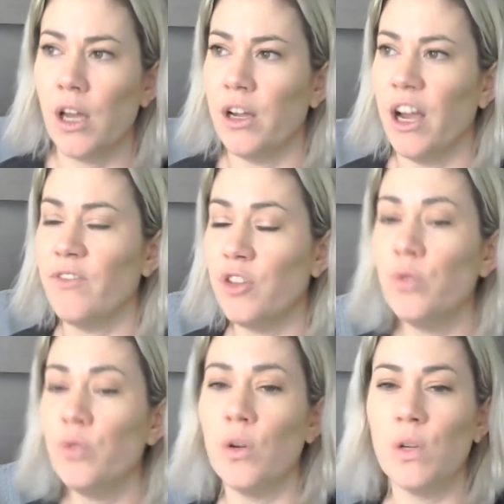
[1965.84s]
have
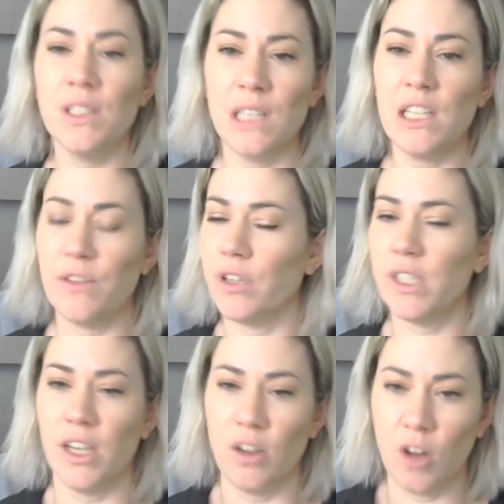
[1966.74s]
you noticed a
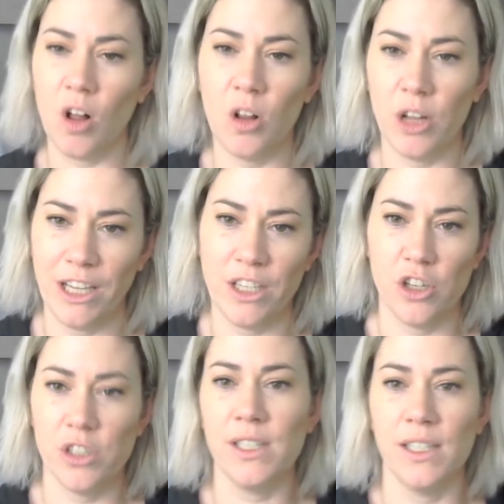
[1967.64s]
difference at all in
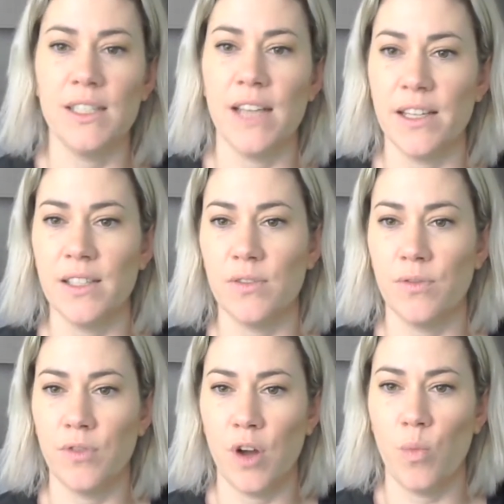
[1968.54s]
your success
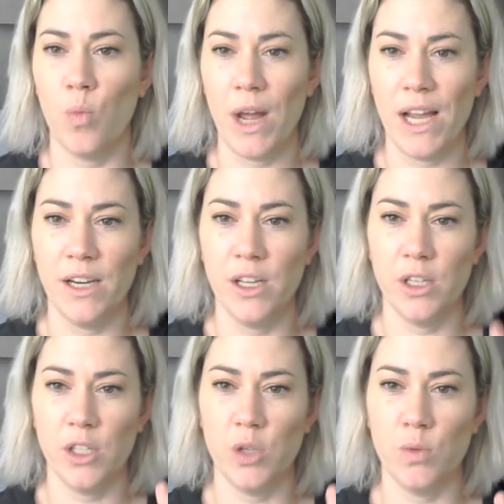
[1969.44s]
from when
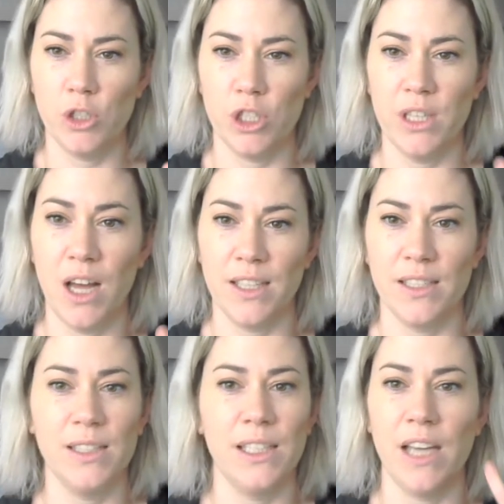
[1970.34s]
you were just
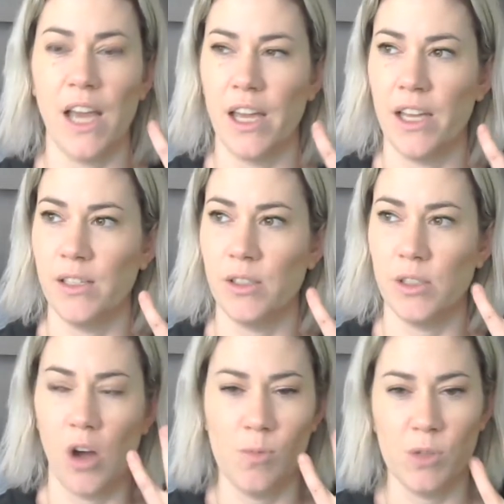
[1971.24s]
hustling and
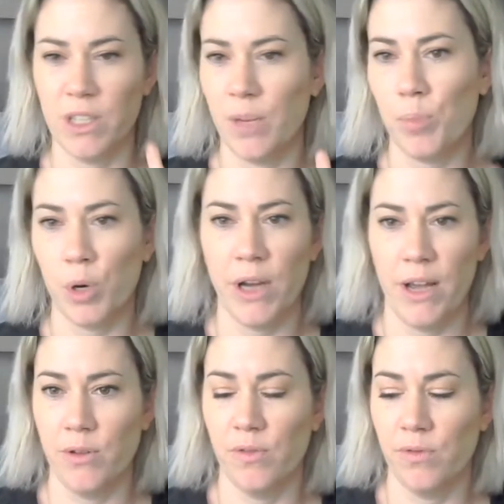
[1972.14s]
almost at
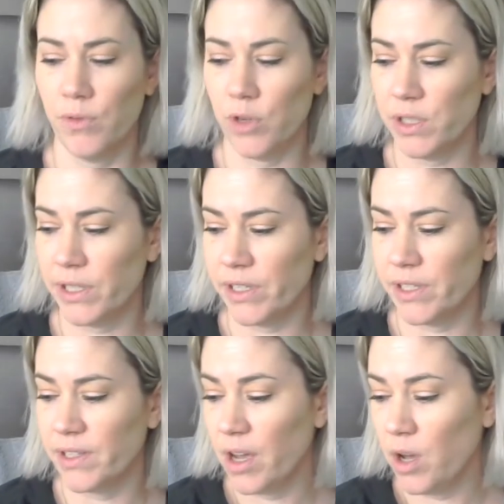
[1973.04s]
burnout
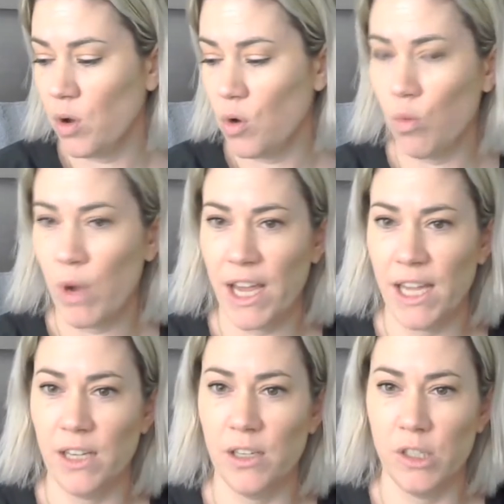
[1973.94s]
versus
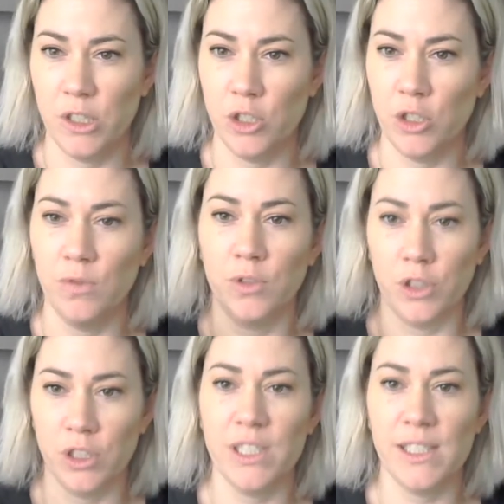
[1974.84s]
when you've
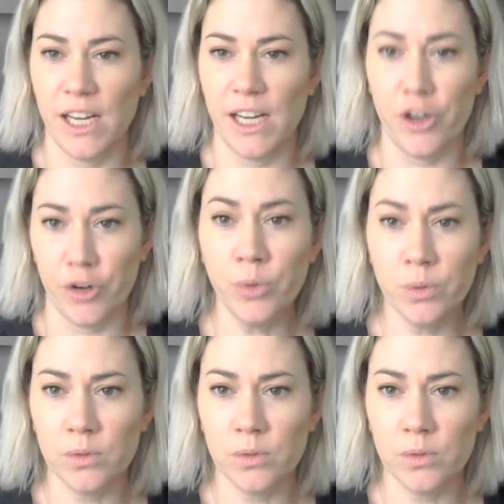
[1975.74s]
learned to say no?